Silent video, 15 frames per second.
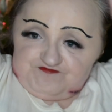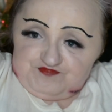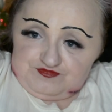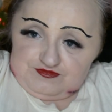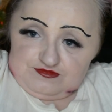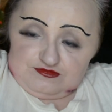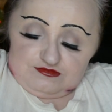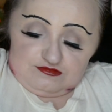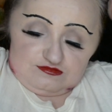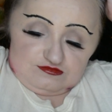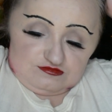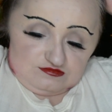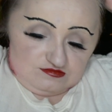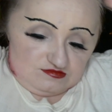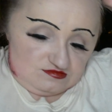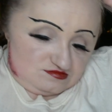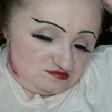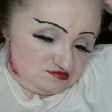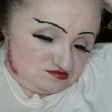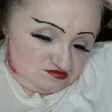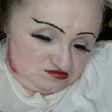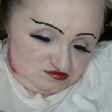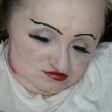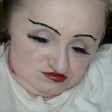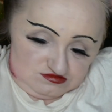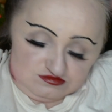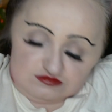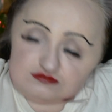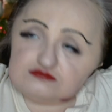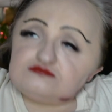
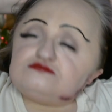Nobody speaks.